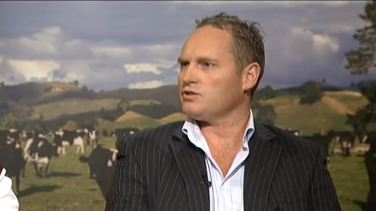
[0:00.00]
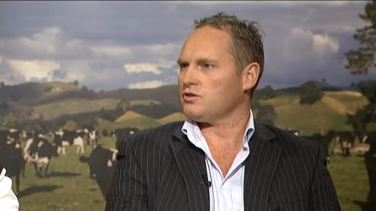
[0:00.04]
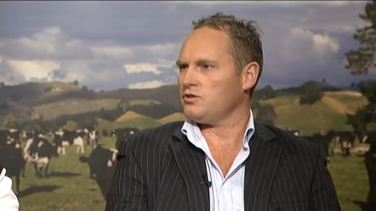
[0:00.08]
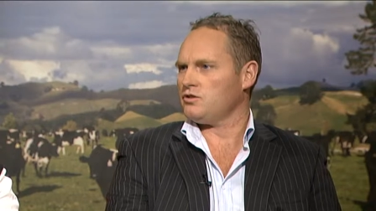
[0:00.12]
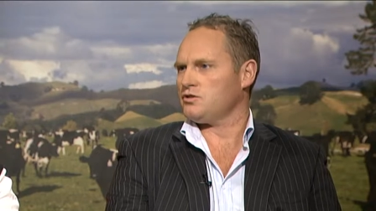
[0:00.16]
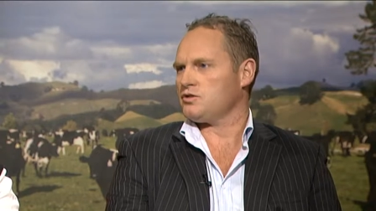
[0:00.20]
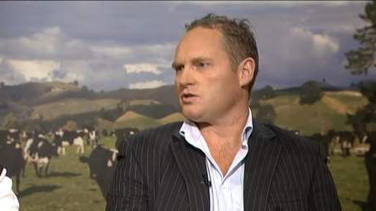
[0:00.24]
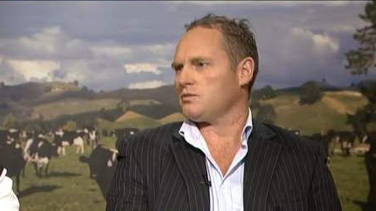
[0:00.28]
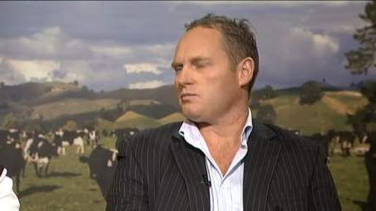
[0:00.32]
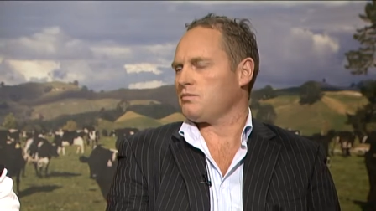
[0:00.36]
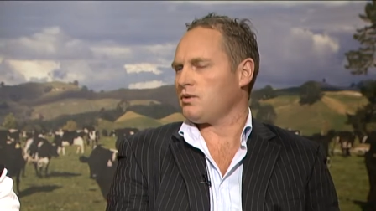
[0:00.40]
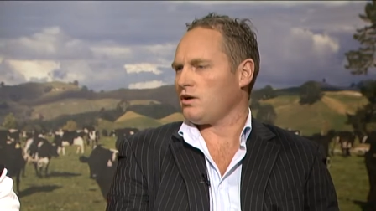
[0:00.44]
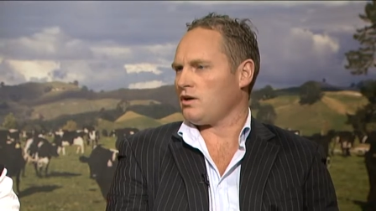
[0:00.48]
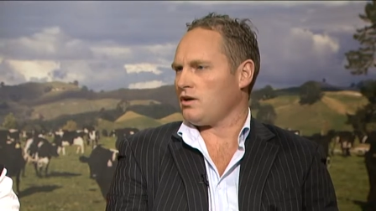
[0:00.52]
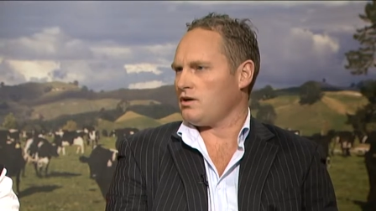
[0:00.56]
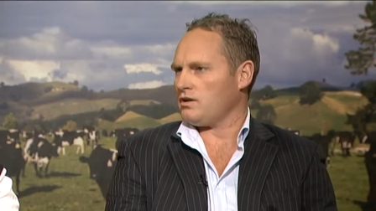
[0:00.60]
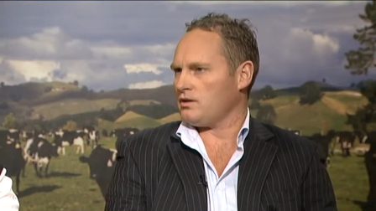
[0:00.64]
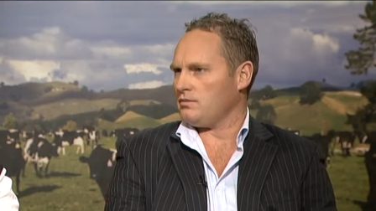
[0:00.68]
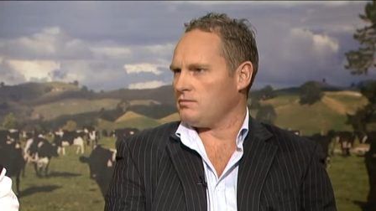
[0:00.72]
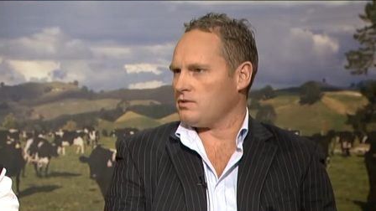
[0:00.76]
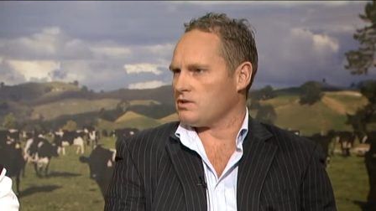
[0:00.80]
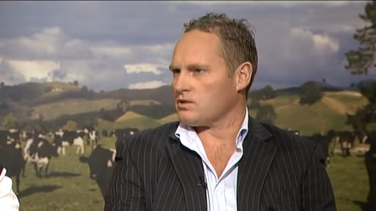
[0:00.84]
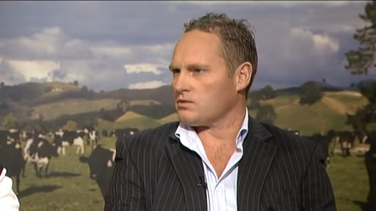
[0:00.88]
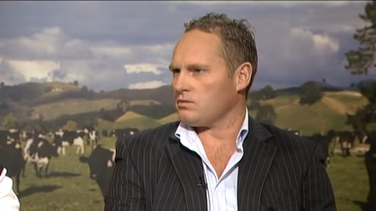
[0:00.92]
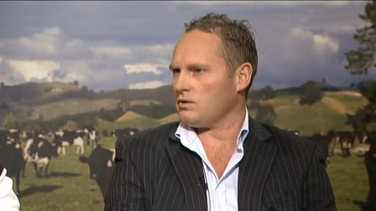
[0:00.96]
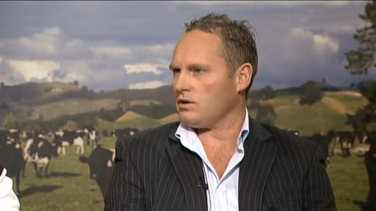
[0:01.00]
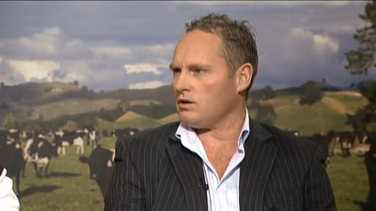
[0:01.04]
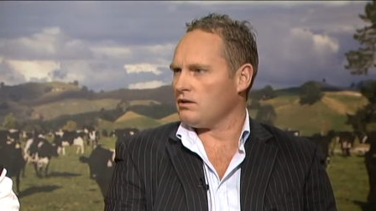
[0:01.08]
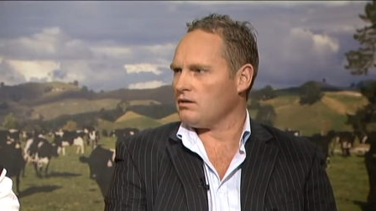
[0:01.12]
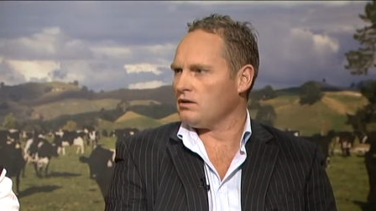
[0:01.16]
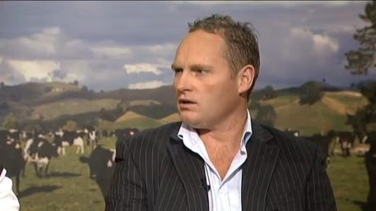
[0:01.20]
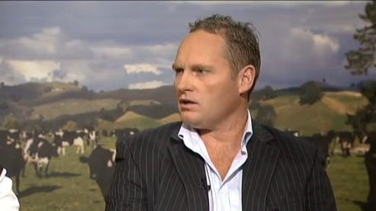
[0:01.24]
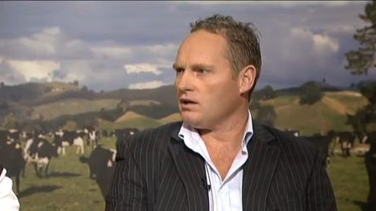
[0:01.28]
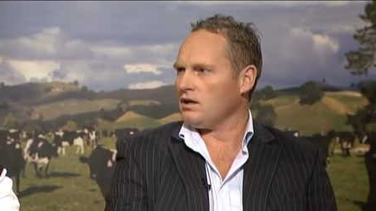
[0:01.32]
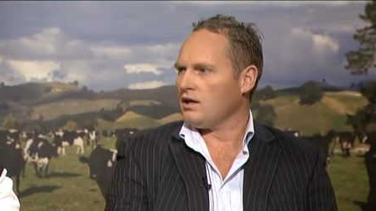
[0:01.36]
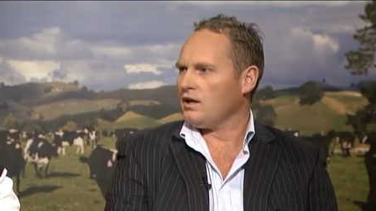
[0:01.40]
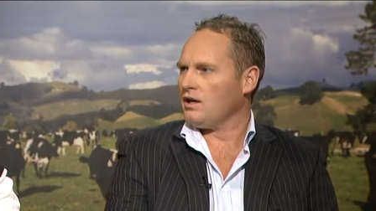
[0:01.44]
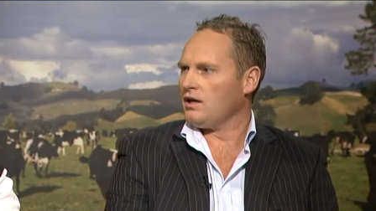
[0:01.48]
to supply them as well.
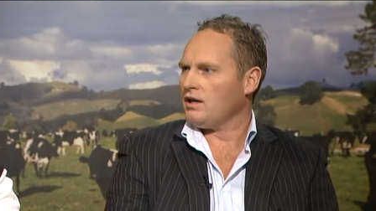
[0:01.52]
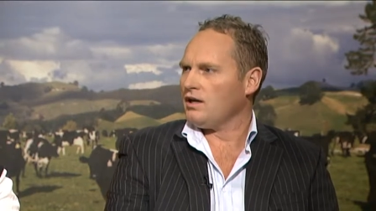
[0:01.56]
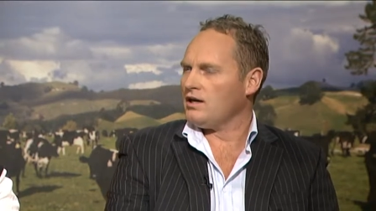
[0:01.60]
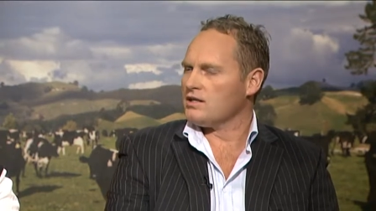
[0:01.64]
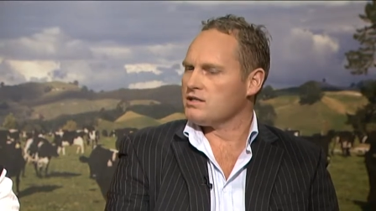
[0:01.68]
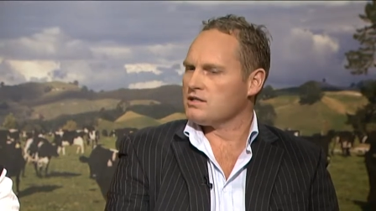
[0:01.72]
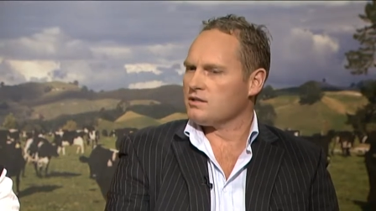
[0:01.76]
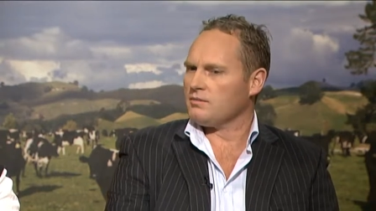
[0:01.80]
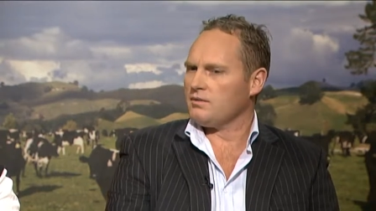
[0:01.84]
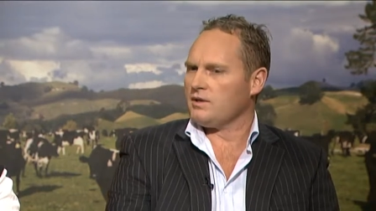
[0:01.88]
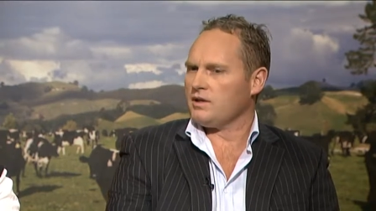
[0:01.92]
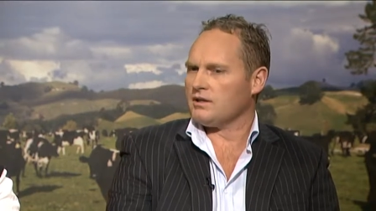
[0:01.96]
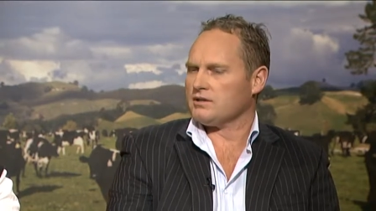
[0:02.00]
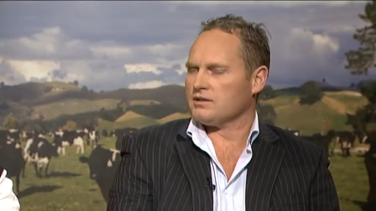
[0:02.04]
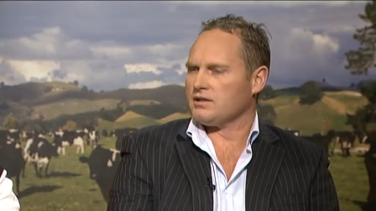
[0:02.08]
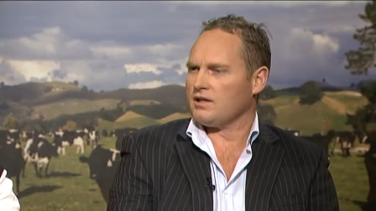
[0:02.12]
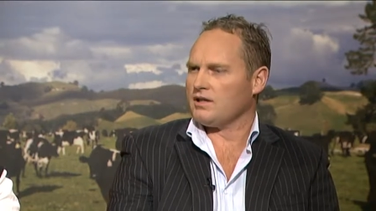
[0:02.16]
It's about